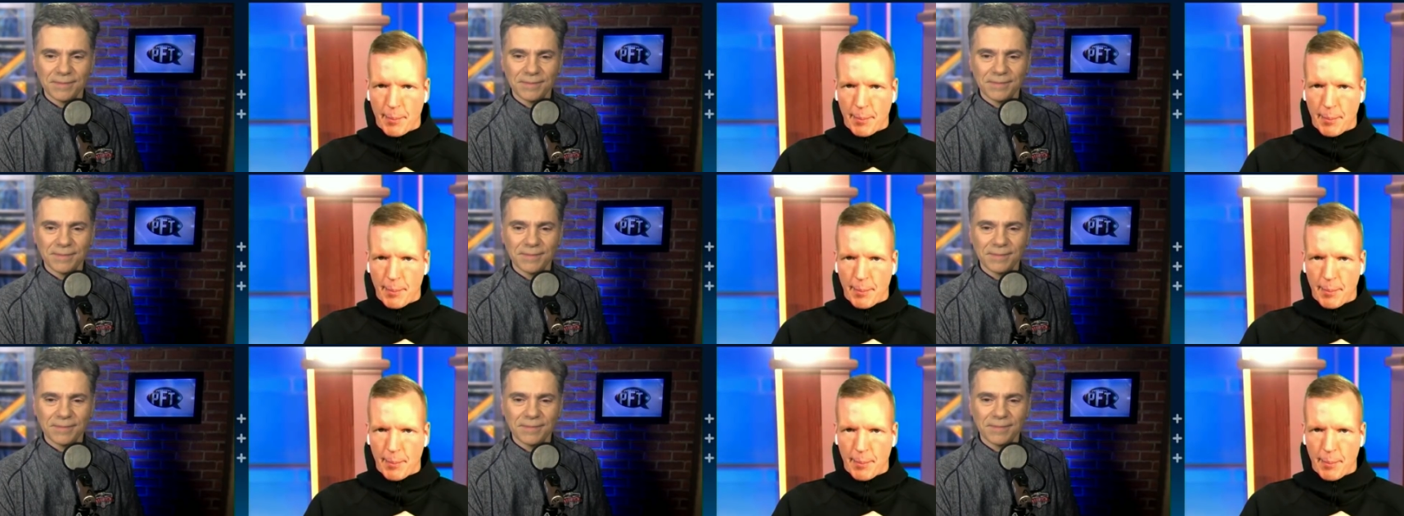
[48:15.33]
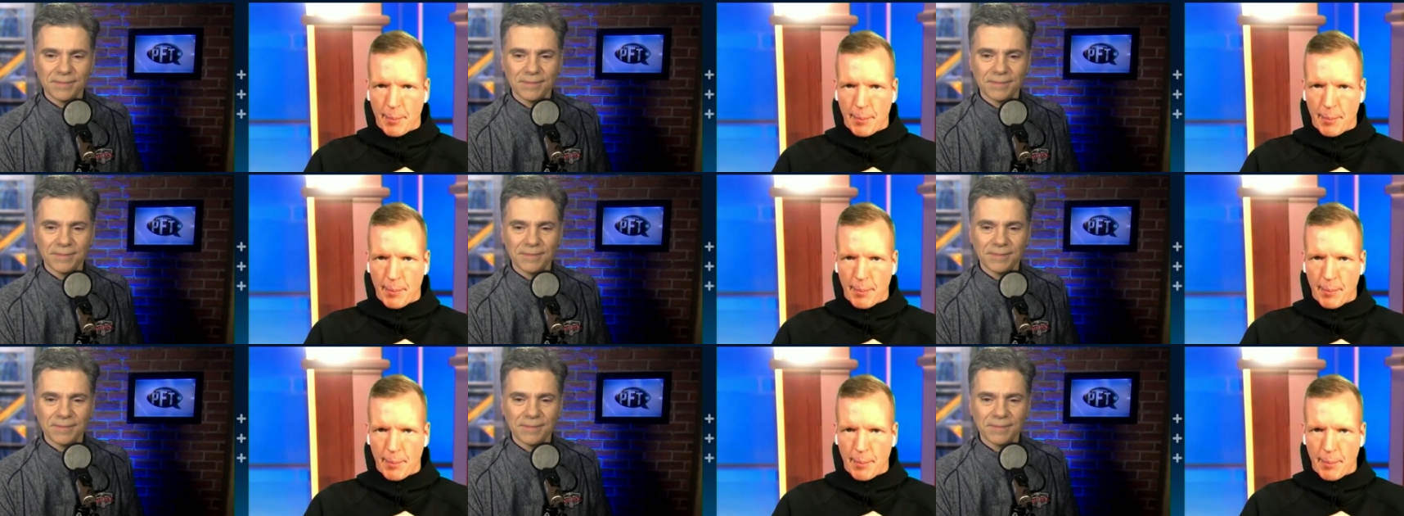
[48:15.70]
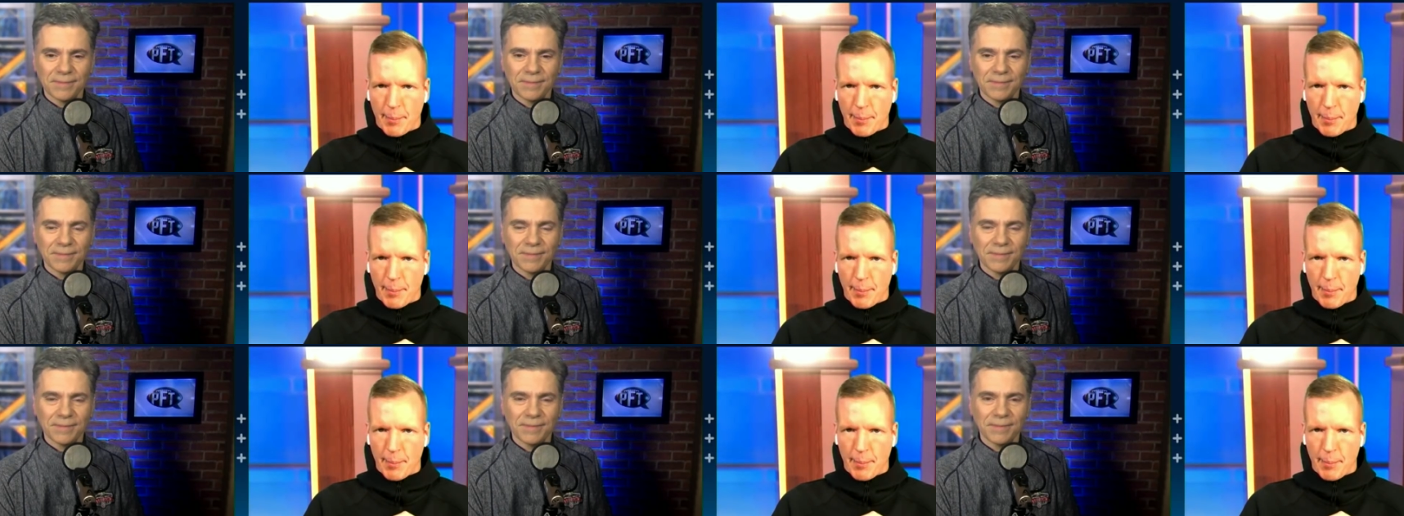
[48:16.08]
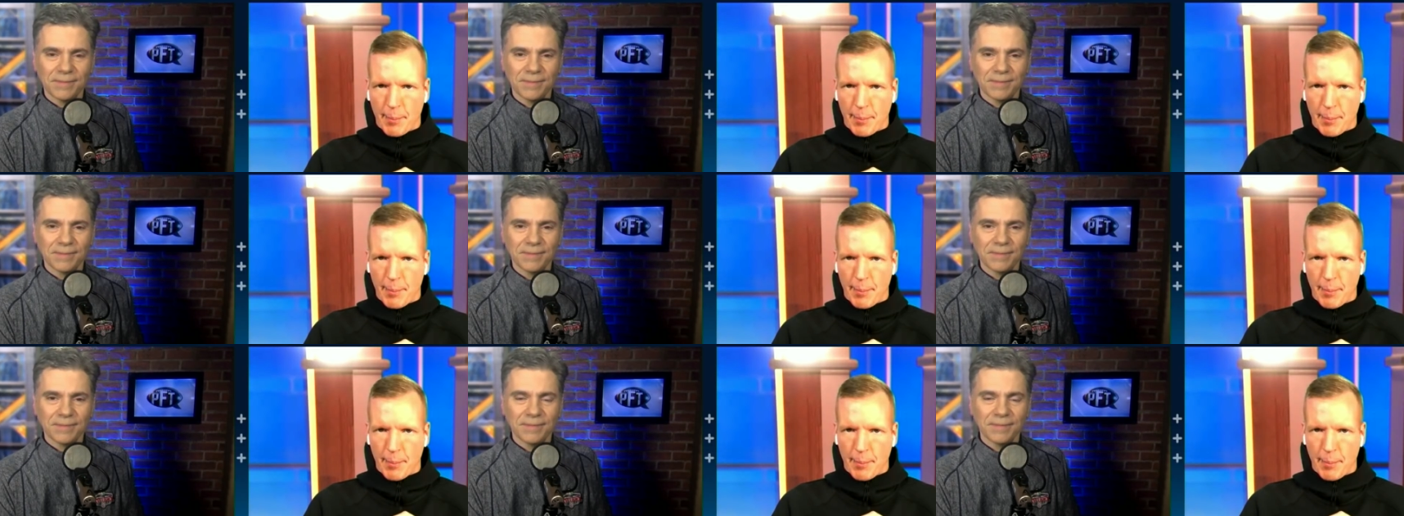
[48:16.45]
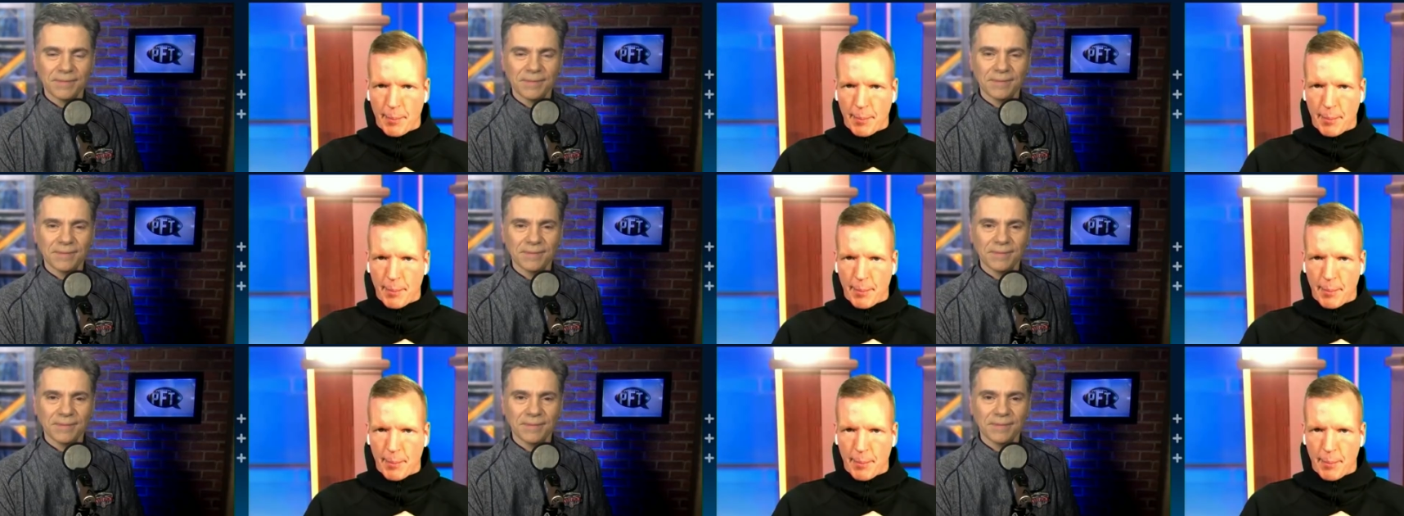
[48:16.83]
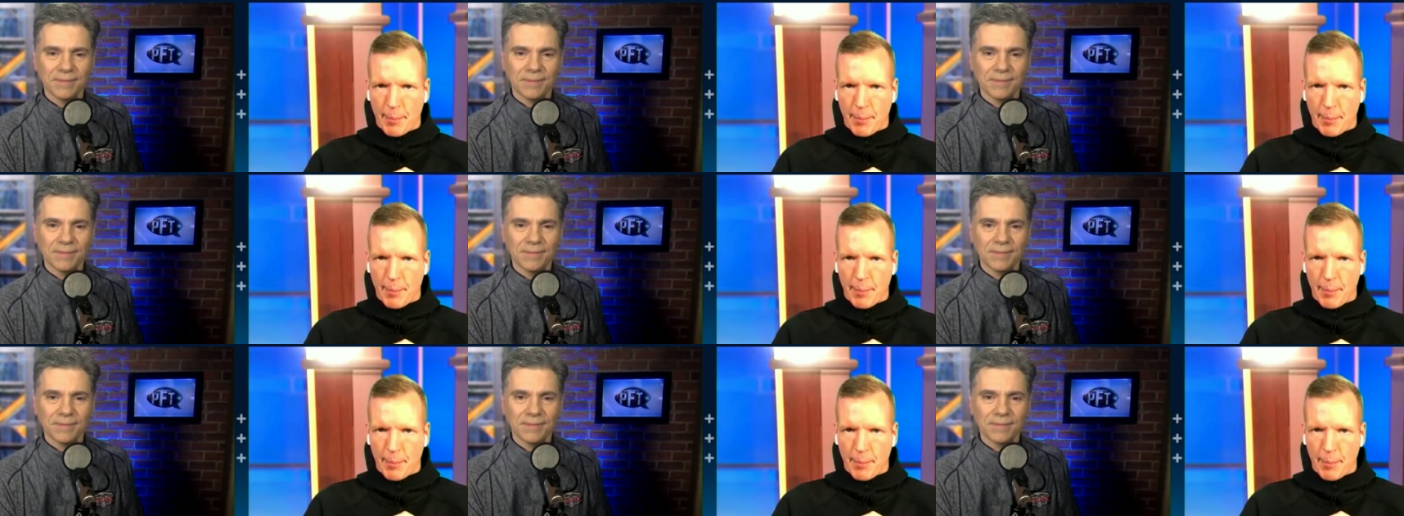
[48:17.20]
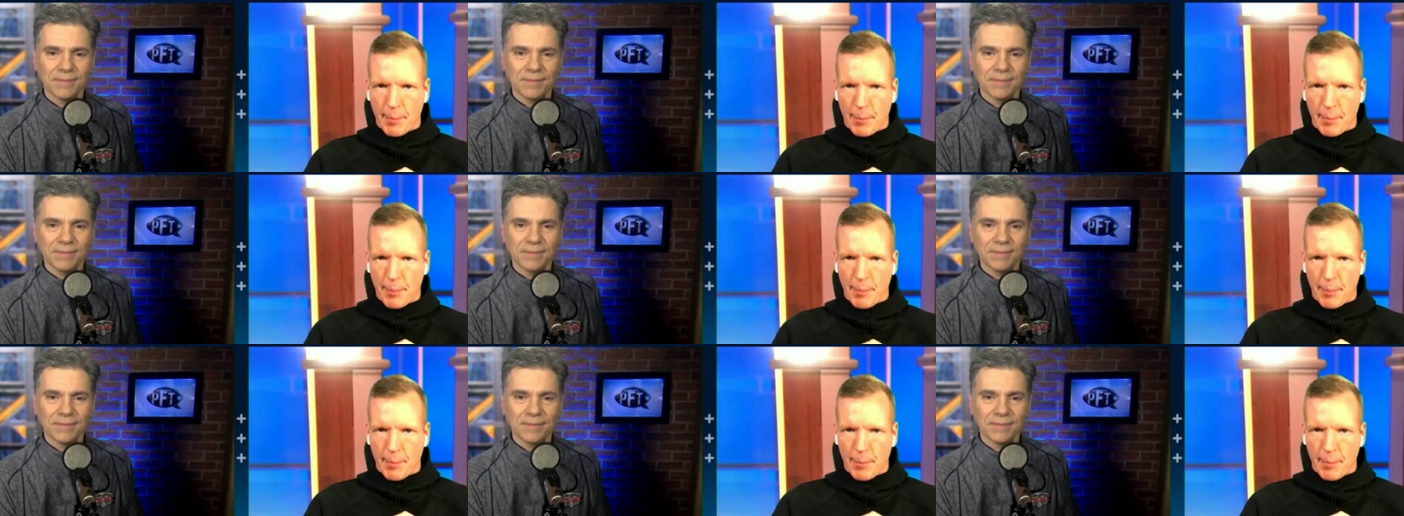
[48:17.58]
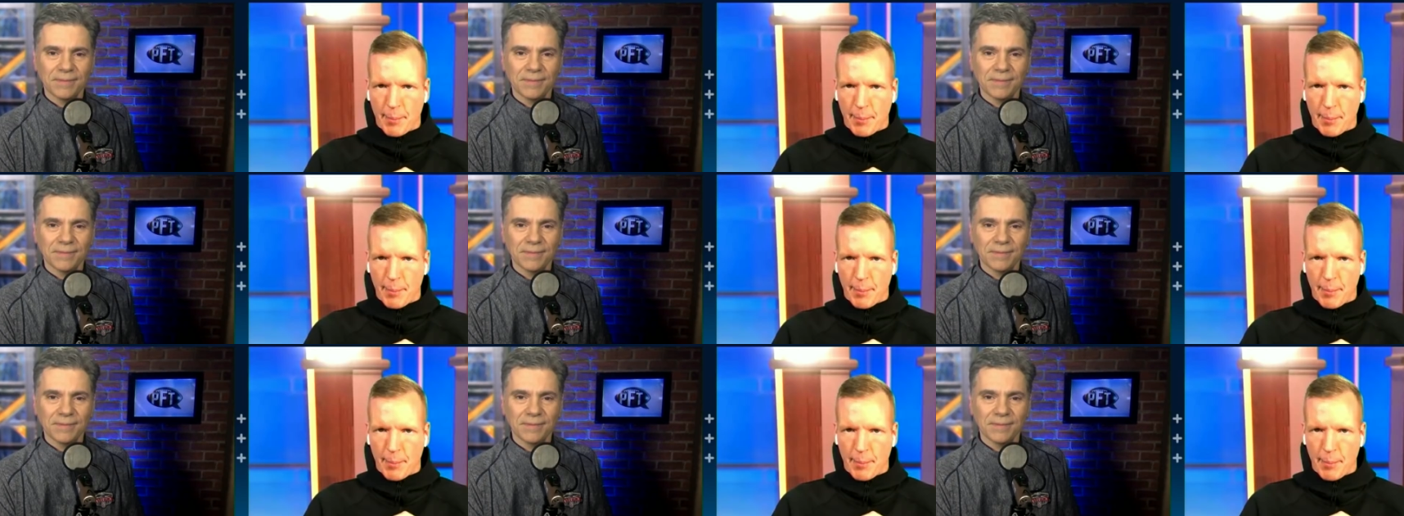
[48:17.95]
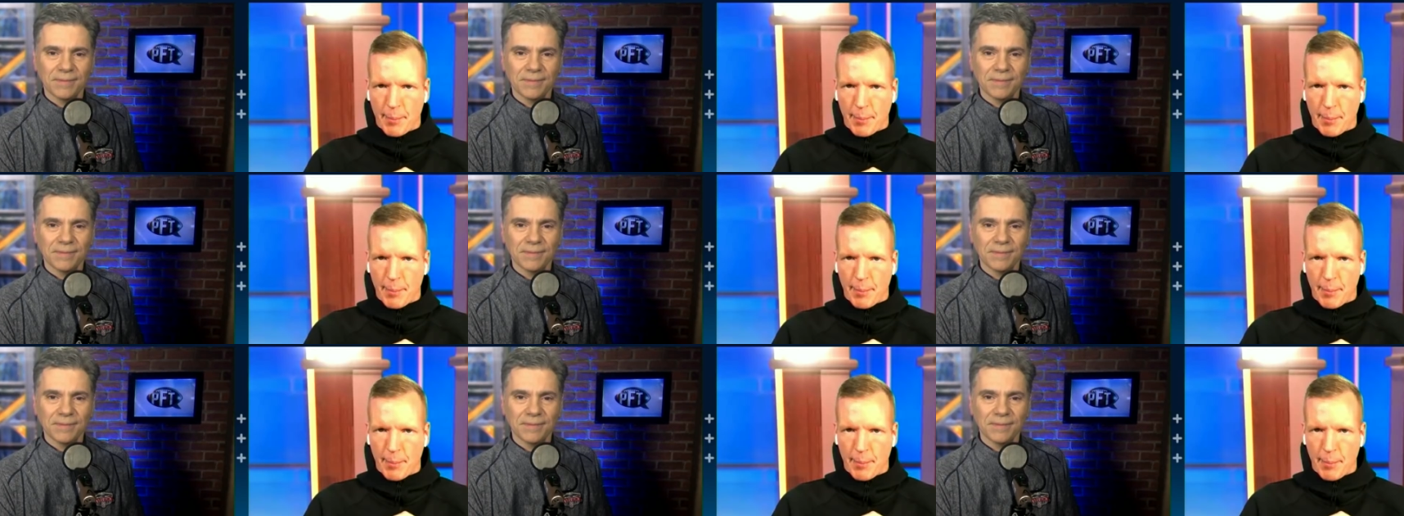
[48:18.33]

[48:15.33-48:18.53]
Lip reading: [no speech]